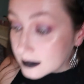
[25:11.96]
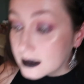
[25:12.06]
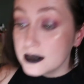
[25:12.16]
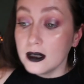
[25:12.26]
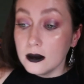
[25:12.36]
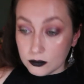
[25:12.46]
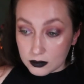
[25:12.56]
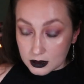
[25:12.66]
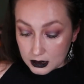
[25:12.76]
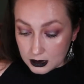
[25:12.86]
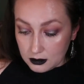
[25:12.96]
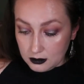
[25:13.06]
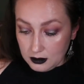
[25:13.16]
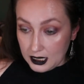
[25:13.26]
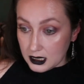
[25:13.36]
These are really
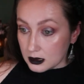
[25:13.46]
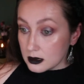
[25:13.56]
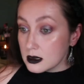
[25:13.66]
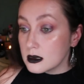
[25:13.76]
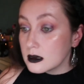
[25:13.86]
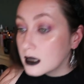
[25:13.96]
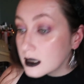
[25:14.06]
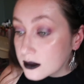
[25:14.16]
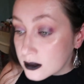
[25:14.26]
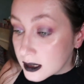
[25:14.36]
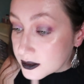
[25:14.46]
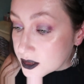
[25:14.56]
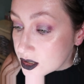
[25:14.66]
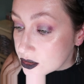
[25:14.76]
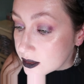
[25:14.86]
nice. Like, they're not
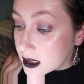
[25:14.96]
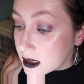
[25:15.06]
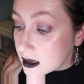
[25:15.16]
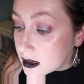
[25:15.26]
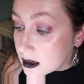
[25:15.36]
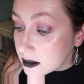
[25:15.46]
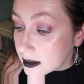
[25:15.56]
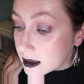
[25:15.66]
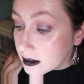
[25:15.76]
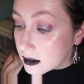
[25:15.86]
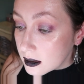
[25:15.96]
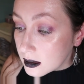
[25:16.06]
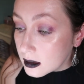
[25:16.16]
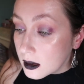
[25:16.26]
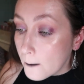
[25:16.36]
streaky or
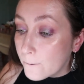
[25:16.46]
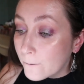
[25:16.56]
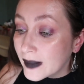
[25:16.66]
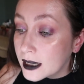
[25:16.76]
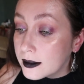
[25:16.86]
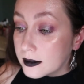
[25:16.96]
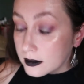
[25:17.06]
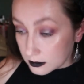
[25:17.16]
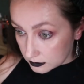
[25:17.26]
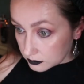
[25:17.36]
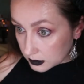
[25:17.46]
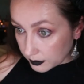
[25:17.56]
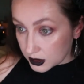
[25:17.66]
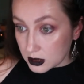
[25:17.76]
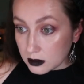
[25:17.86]
anything.
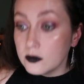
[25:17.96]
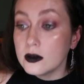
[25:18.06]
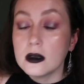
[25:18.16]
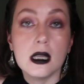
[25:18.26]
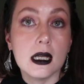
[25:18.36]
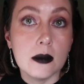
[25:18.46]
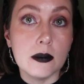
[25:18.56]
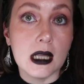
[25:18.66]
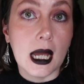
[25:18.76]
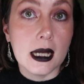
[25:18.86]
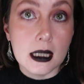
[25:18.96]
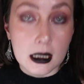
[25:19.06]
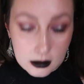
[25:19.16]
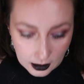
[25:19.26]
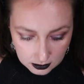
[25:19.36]
Especially for like a black
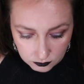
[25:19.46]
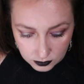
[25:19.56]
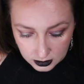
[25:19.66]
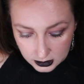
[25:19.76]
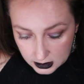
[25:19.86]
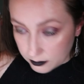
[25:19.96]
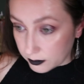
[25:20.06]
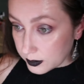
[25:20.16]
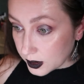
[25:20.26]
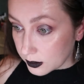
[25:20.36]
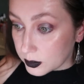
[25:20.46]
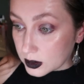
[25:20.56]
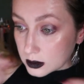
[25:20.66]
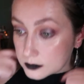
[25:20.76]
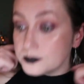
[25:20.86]
and that really deep
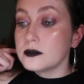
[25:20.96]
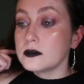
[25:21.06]
purple.